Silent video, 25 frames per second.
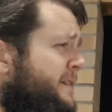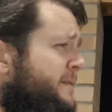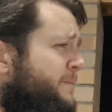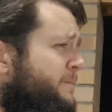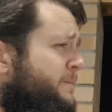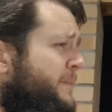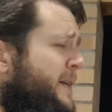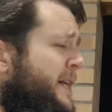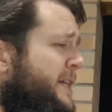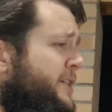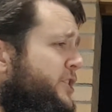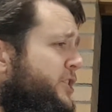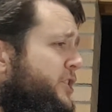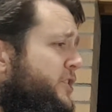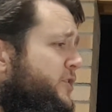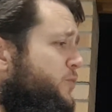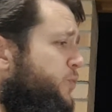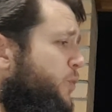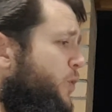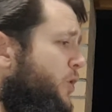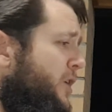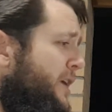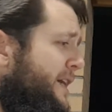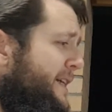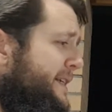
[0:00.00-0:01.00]
matches
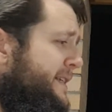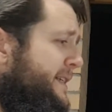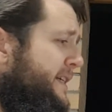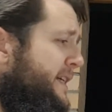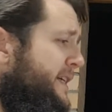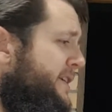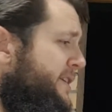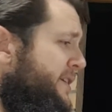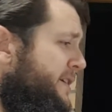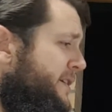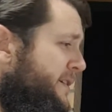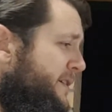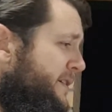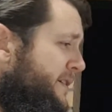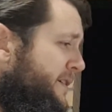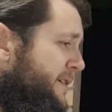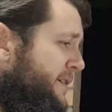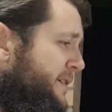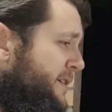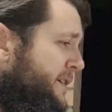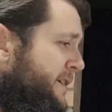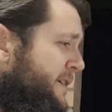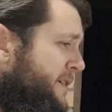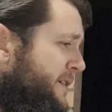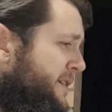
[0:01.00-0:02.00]
YZ.
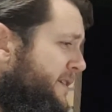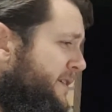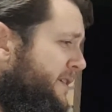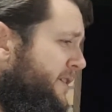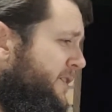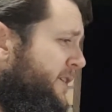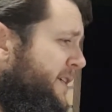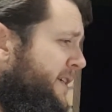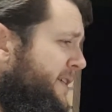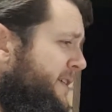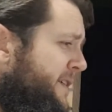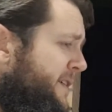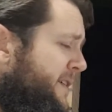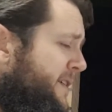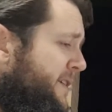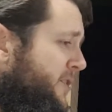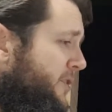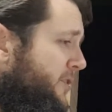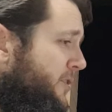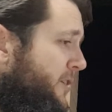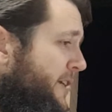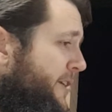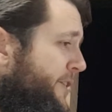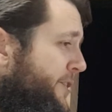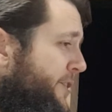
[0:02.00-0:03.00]
So there's a
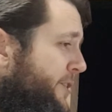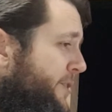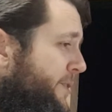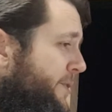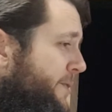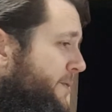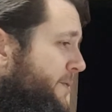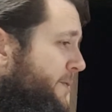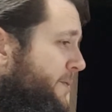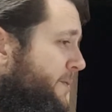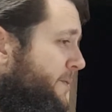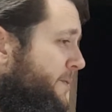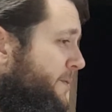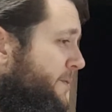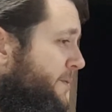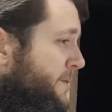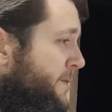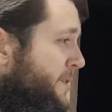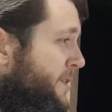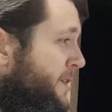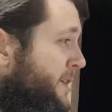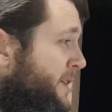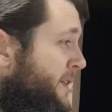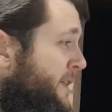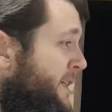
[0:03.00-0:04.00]
side.
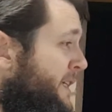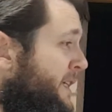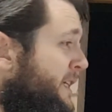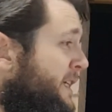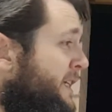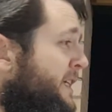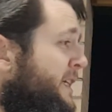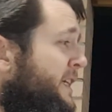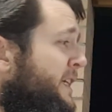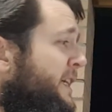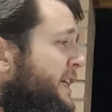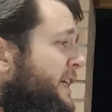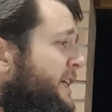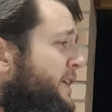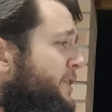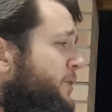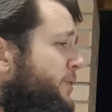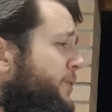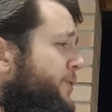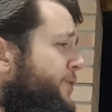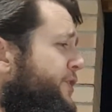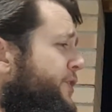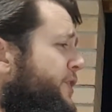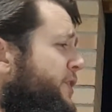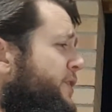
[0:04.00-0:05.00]
And
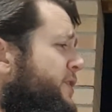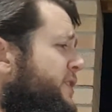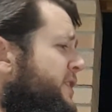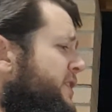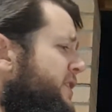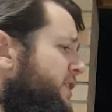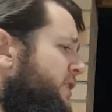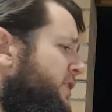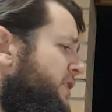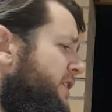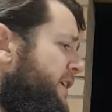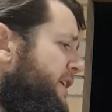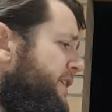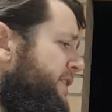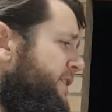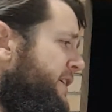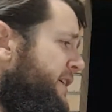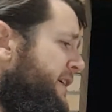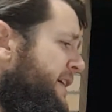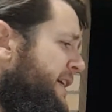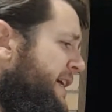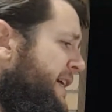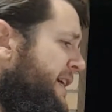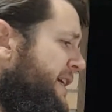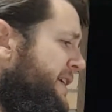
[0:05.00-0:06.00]
also side
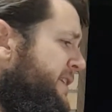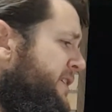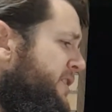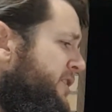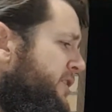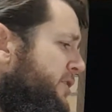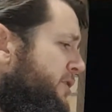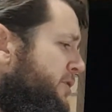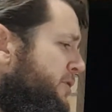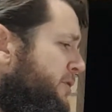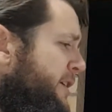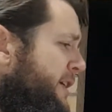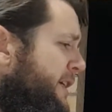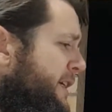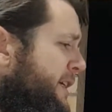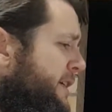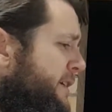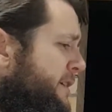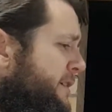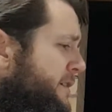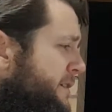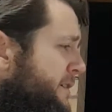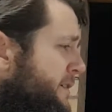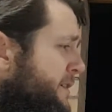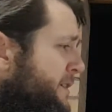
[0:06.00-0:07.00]
SU
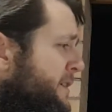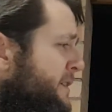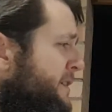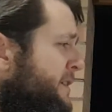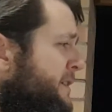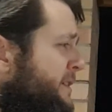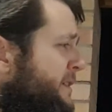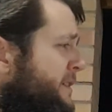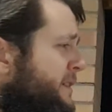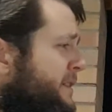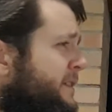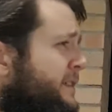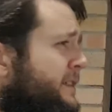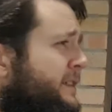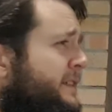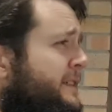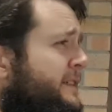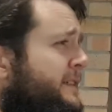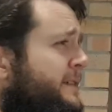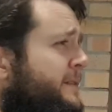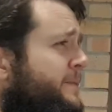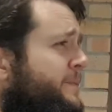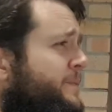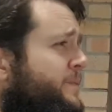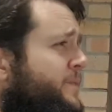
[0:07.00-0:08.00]
here
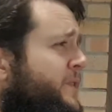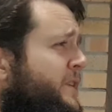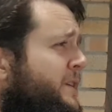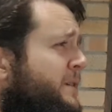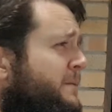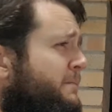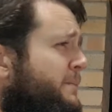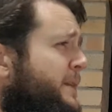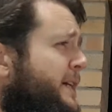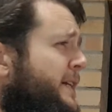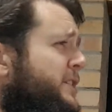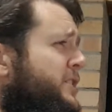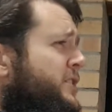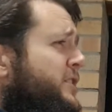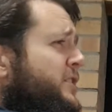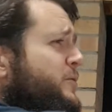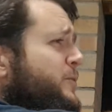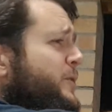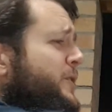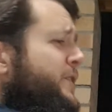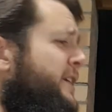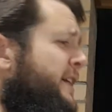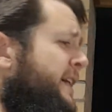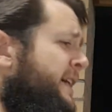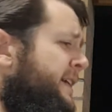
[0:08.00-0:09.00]
matches
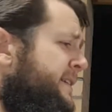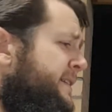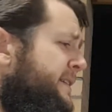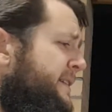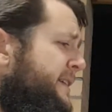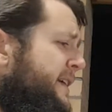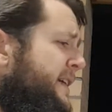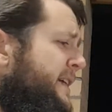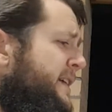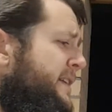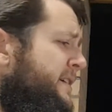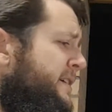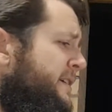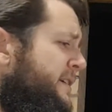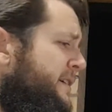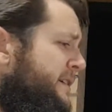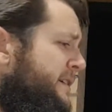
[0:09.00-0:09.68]
with XZ.